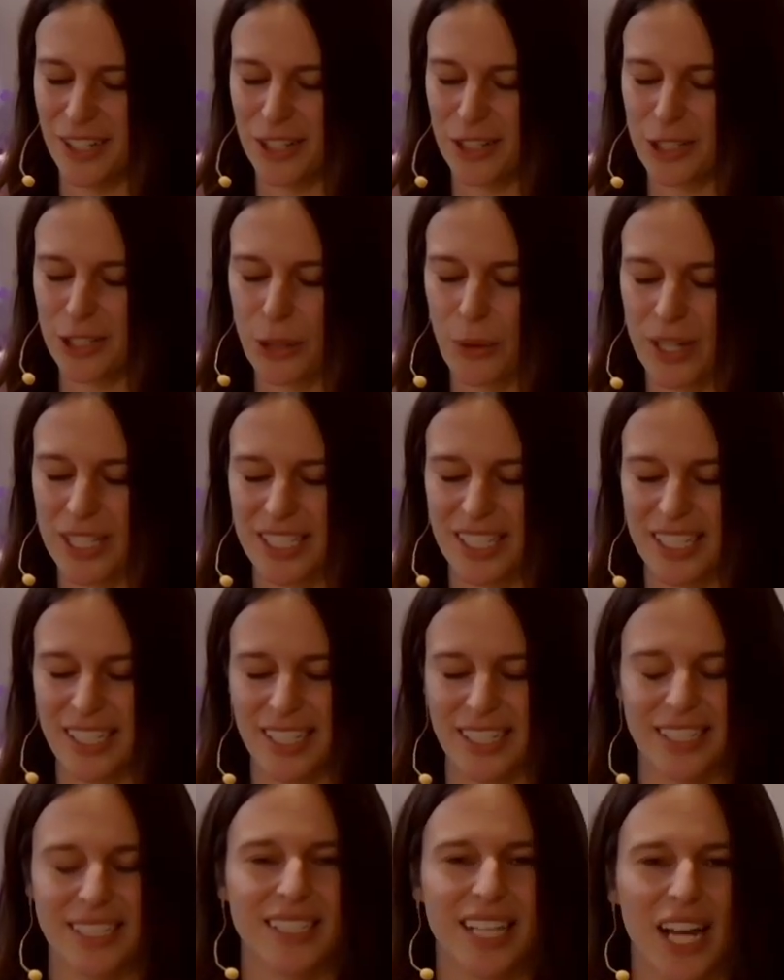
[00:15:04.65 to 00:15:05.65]
so as to
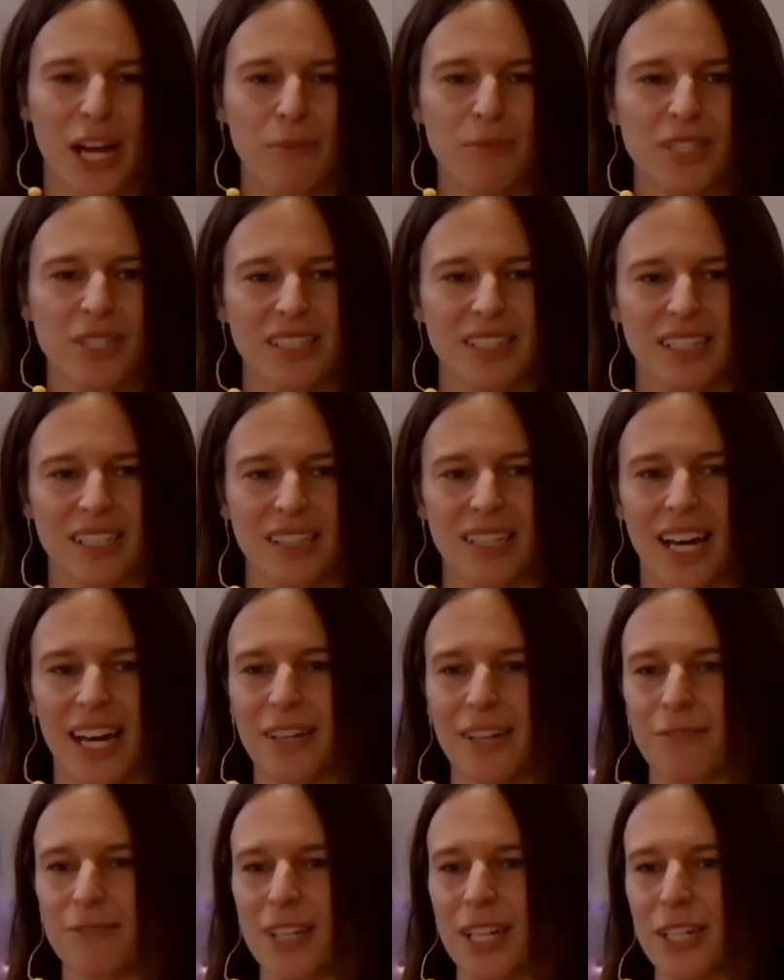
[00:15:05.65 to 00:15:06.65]
accept the
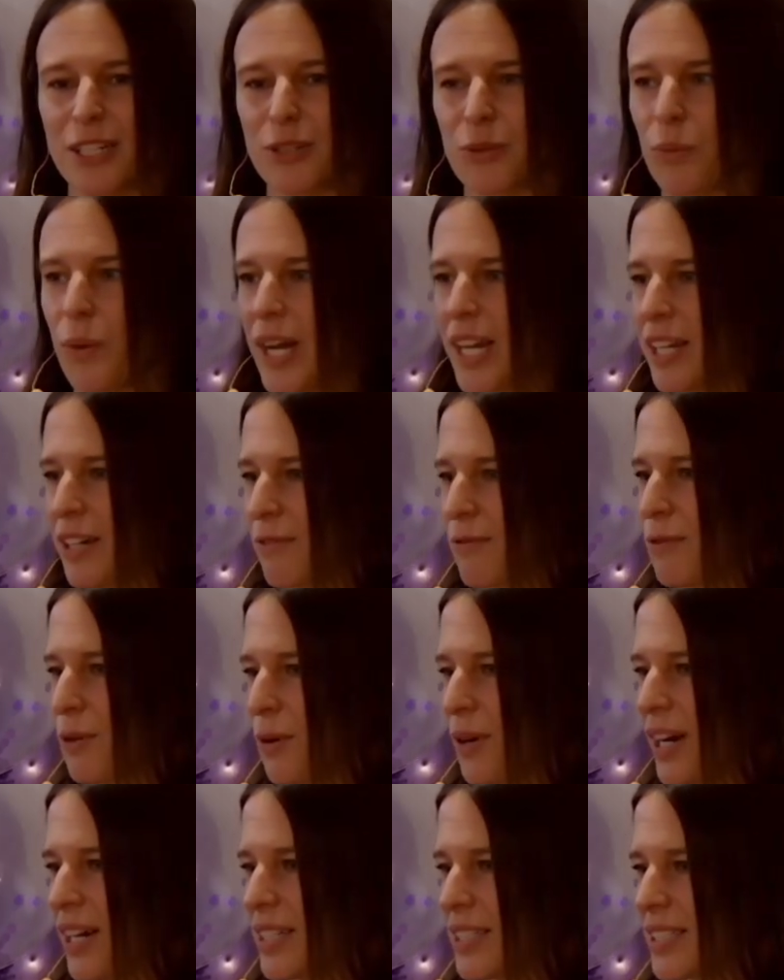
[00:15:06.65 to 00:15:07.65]
life that is waiting
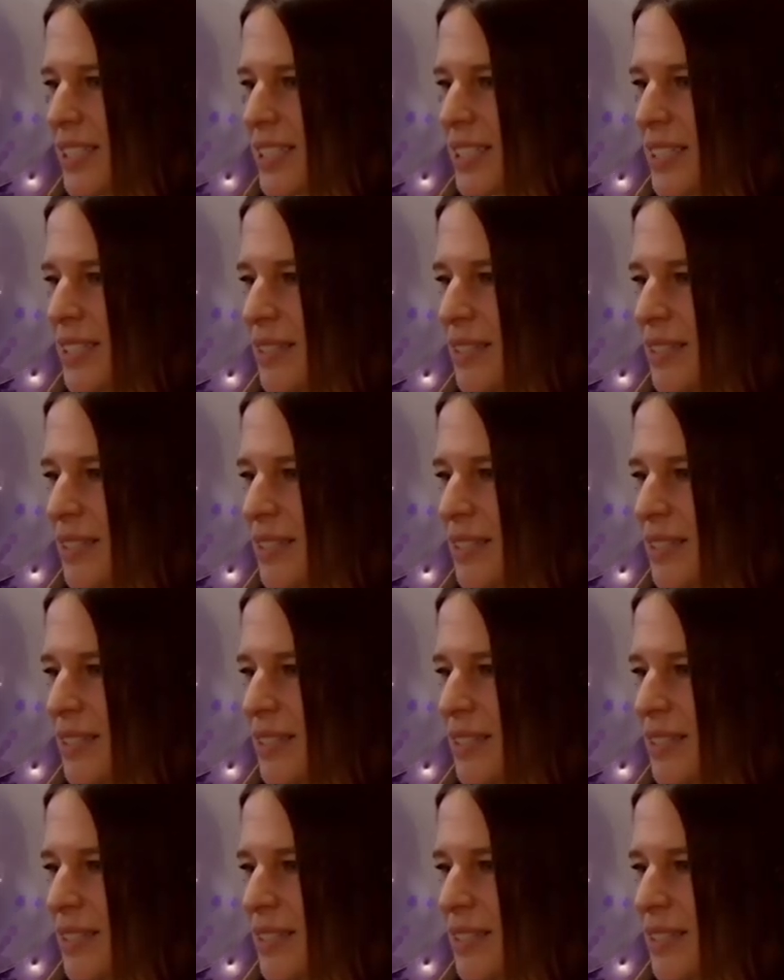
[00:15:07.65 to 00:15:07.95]
for us.